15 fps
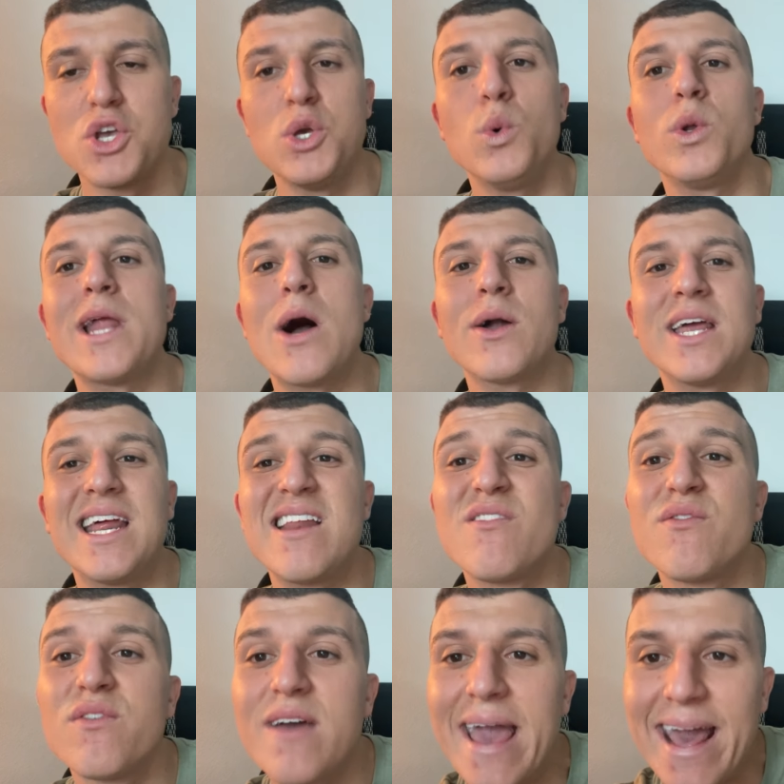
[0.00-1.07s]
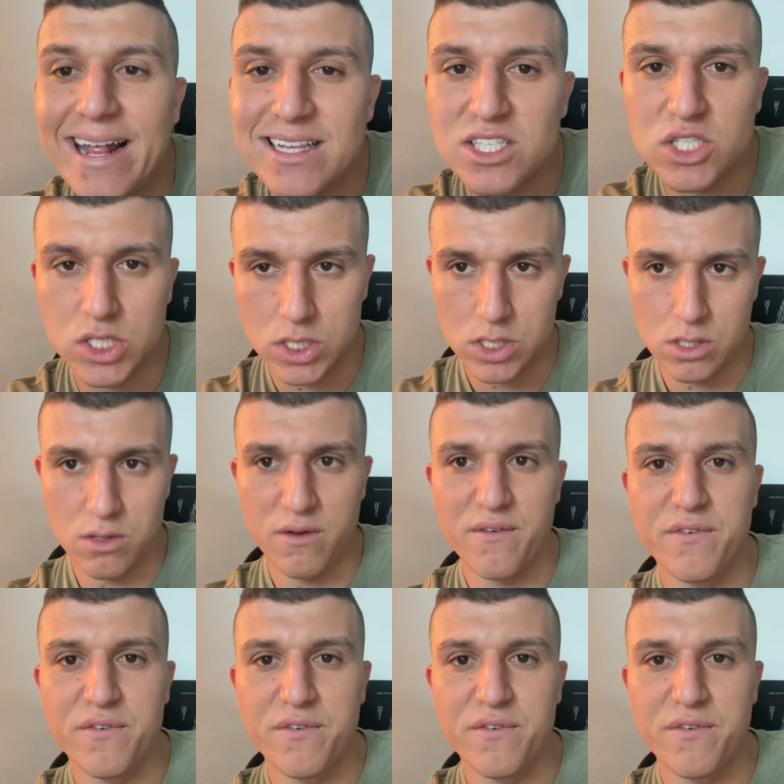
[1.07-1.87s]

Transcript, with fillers: you will now get advance the